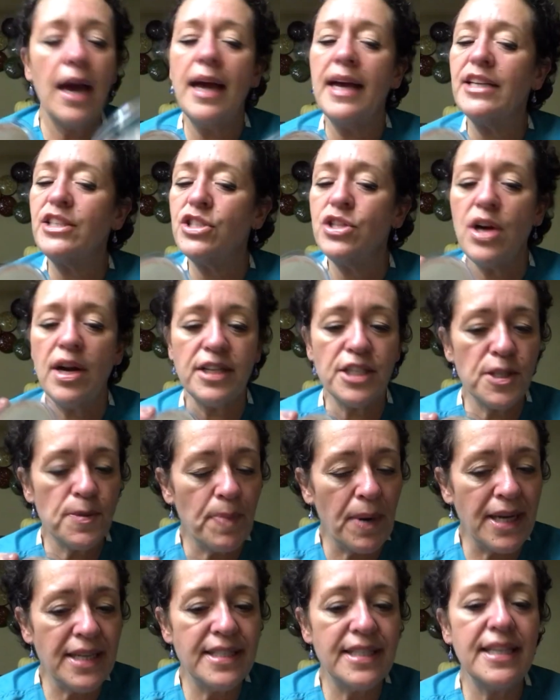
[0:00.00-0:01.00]
it's not a
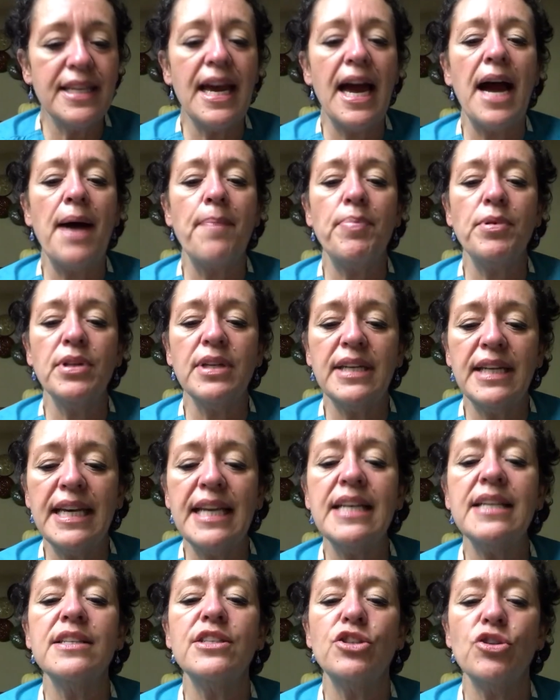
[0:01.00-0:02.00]
spicy apple. It
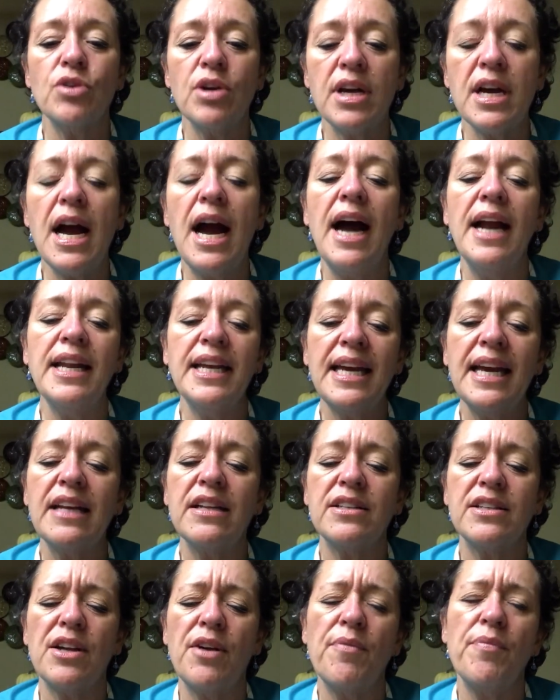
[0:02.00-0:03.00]
is, you can kind of
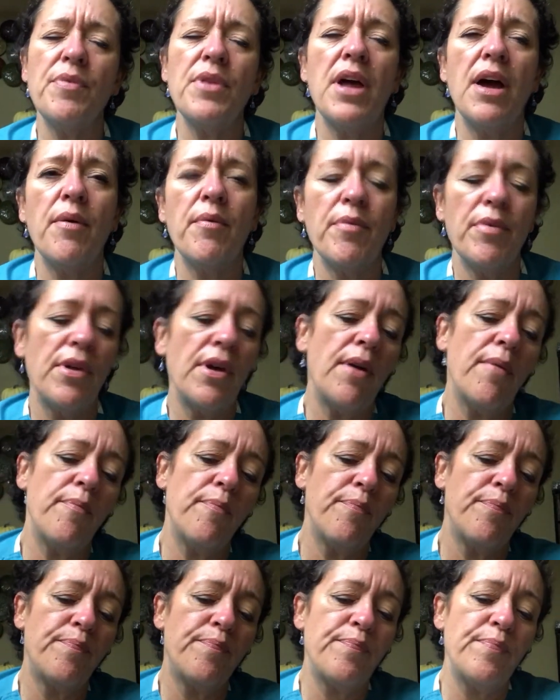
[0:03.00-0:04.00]
get,
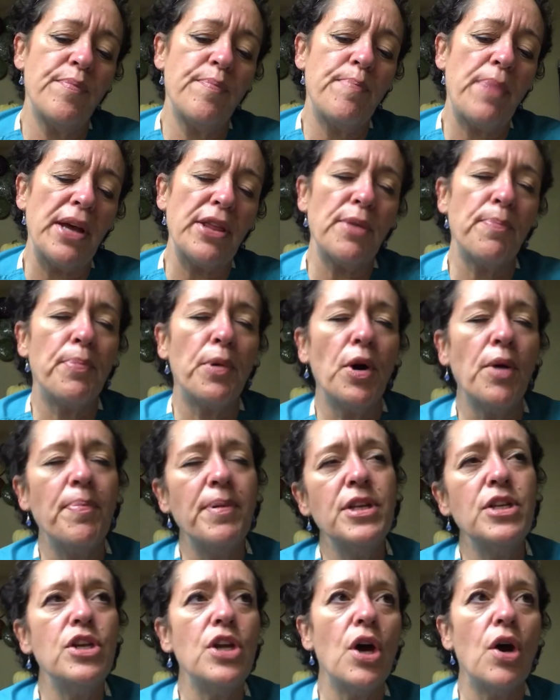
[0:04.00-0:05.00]
by the
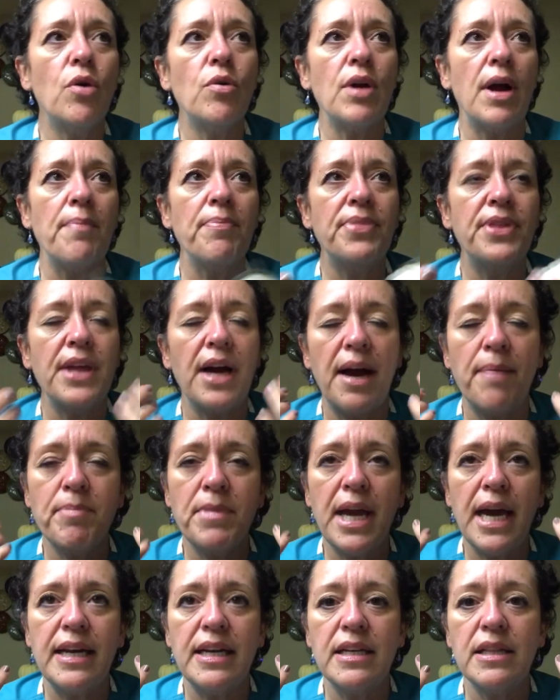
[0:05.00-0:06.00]
bourbon note, I'm
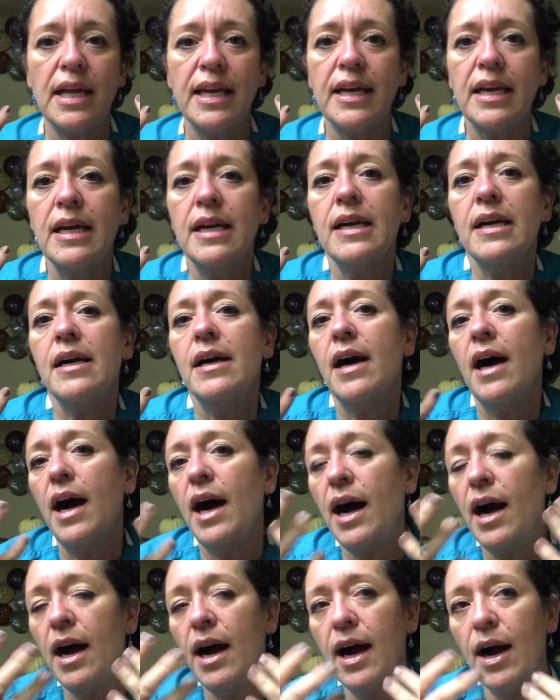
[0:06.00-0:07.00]
getting like
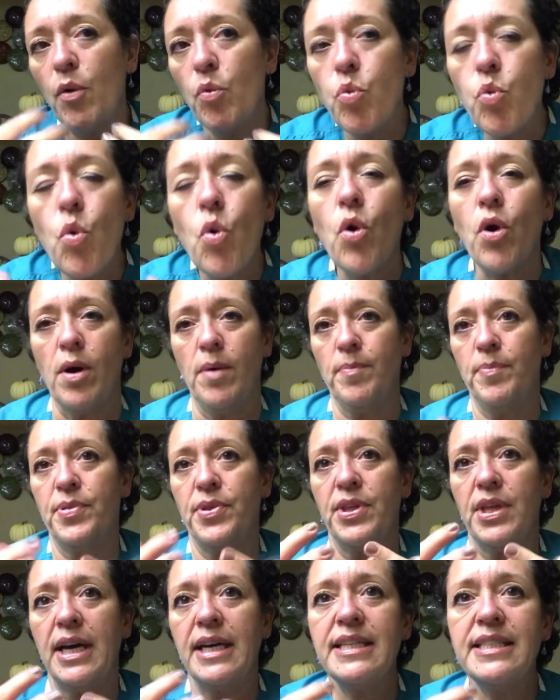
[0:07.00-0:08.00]
a
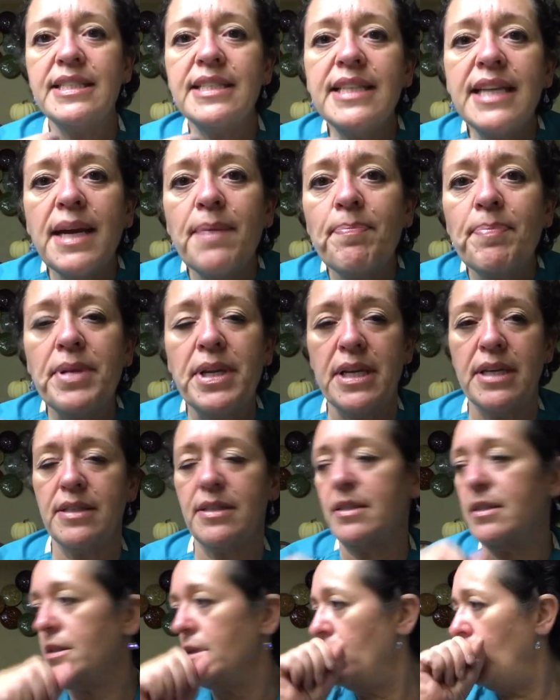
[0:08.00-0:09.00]
warmth, a
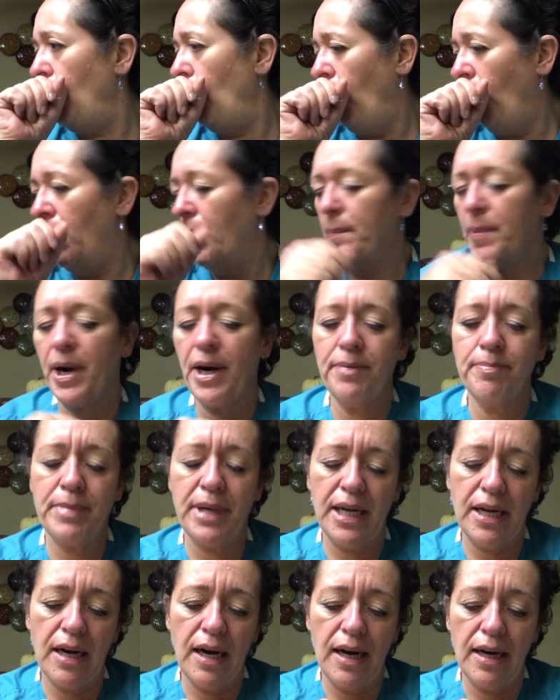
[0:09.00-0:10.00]
deepness, pardon
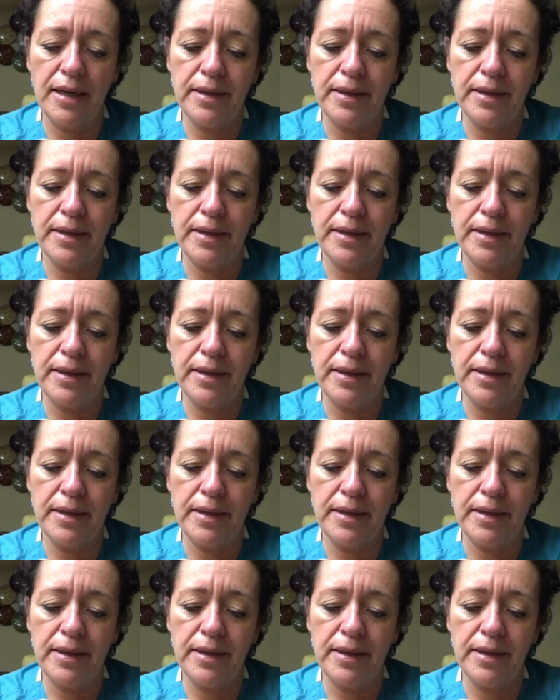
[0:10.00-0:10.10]
me.